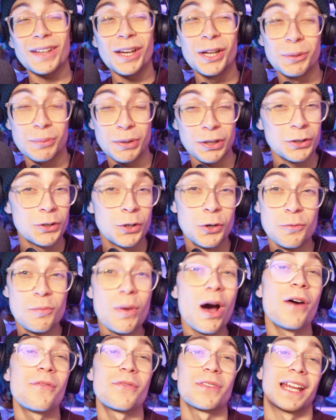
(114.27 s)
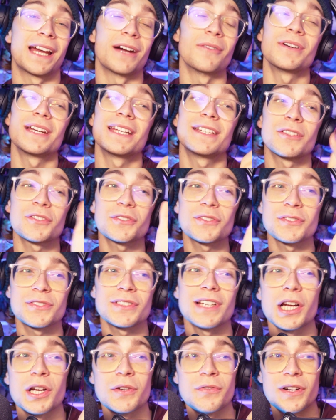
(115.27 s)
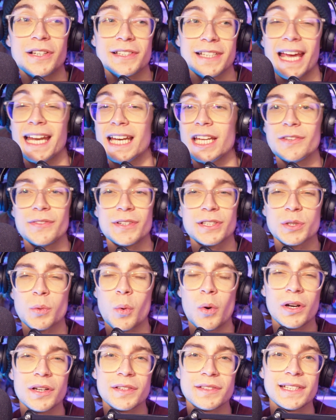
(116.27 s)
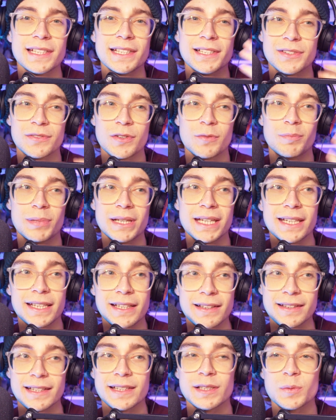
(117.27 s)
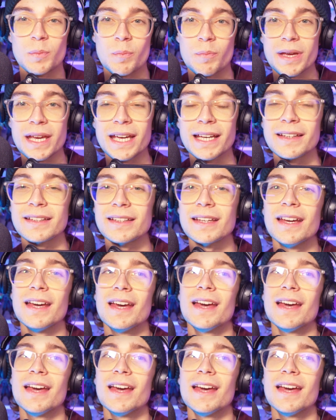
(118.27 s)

and I'm going to call Marvel out, it doesn't sacrifice any of its qualities for being this big.